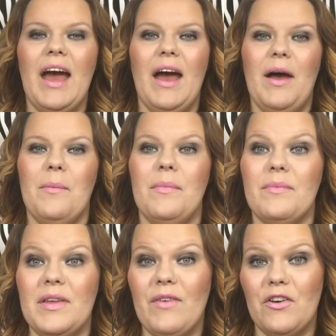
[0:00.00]
Um,
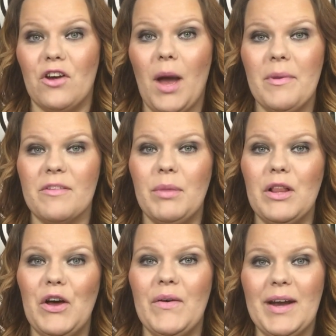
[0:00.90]
leave all your comments
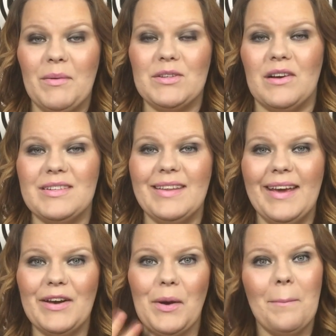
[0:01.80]
below, and I will talk to you
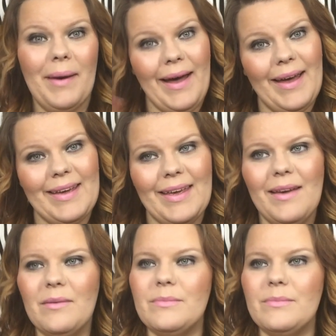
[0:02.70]
later. Bye.